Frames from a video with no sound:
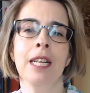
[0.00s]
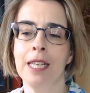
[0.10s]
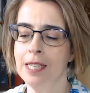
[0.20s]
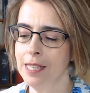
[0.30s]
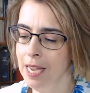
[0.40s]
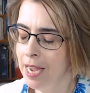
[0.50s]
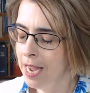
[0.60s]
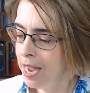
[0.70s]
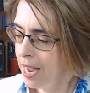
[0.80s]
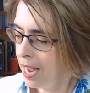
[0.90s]
this?
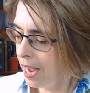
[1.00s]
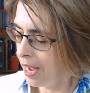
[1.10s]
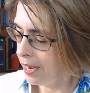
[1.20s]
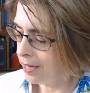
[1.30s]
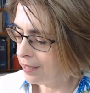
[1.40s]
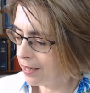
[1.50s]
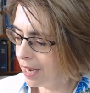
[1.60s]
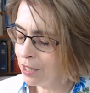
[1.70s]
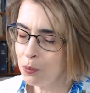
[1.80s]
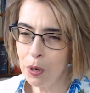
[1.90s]
And
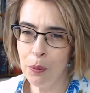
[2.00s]
as we